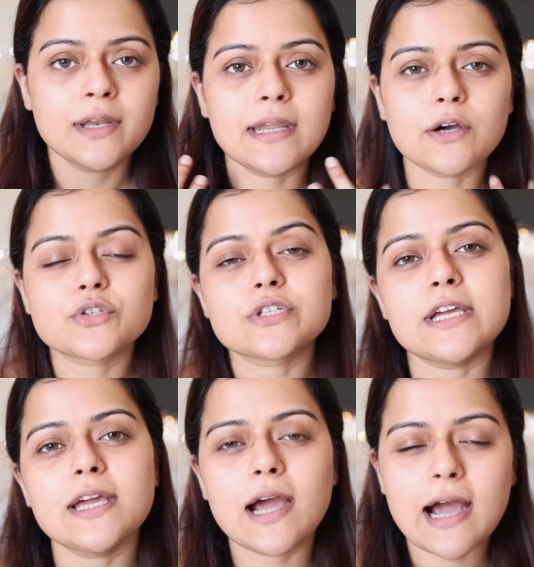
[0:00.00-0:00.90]
Now
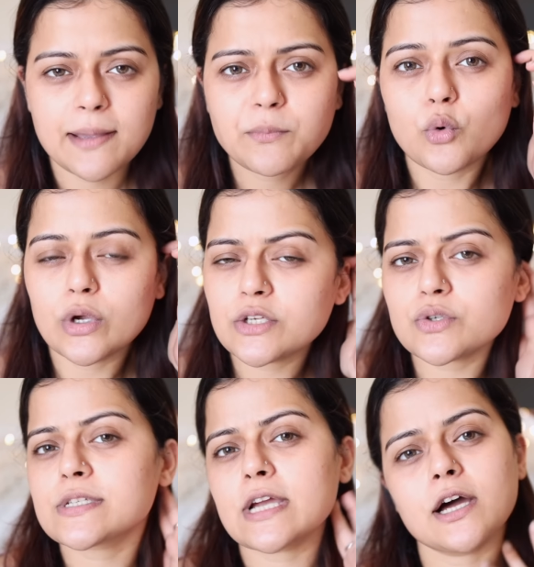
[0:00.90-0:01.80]
today I'm going
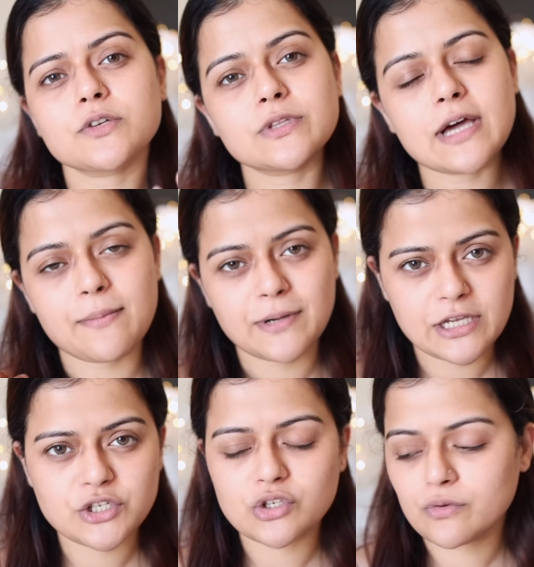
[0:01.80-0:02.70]
to start with the
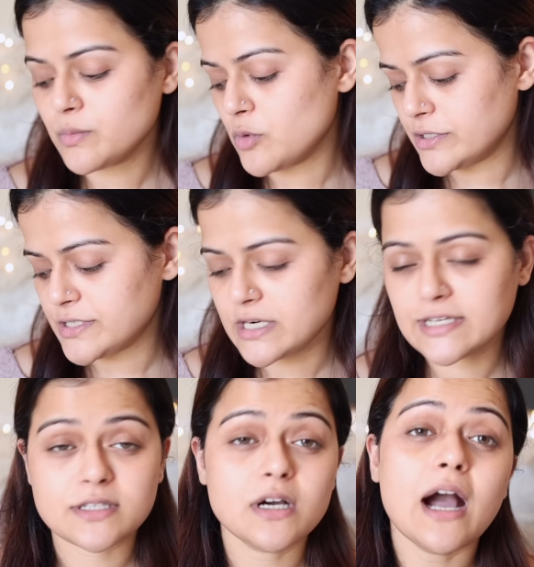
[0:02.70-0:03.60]
application of the
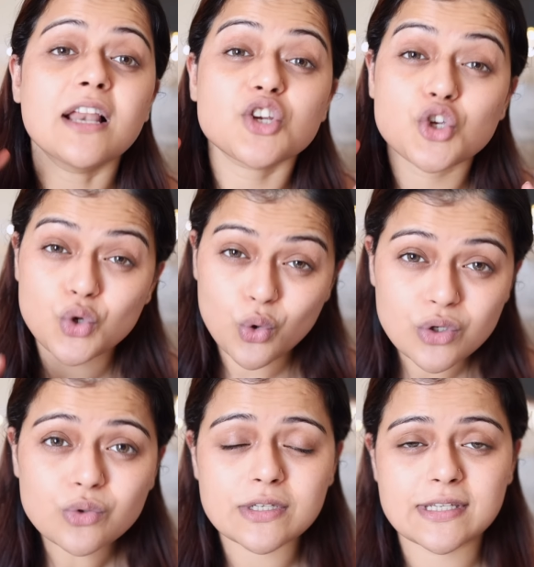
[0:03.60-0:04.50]
moisturizer. I'll show
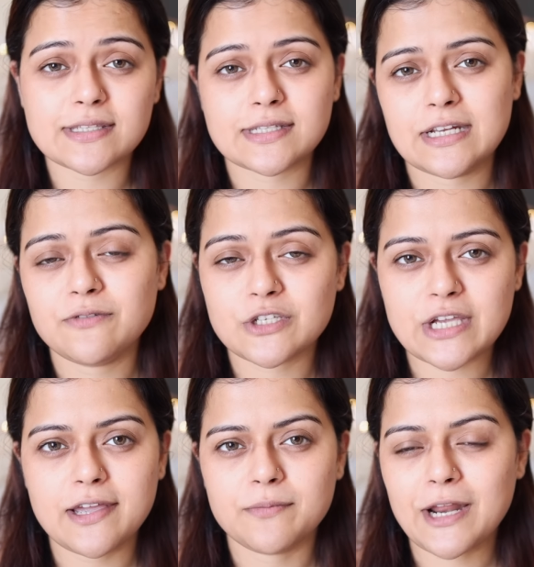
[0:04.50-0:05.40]
you the sunscreen which
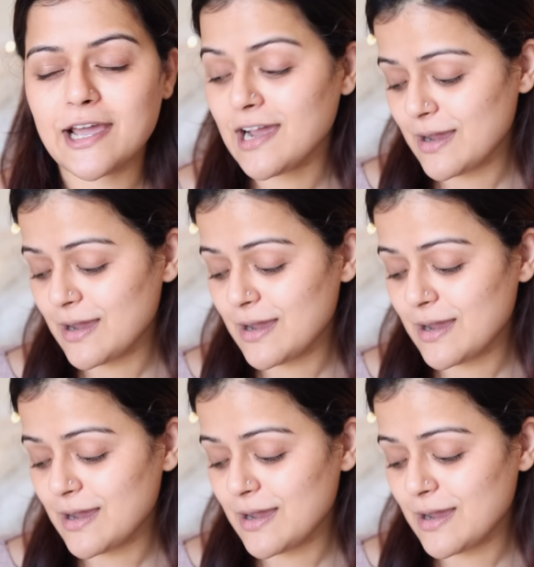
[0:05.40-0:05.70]
I apply.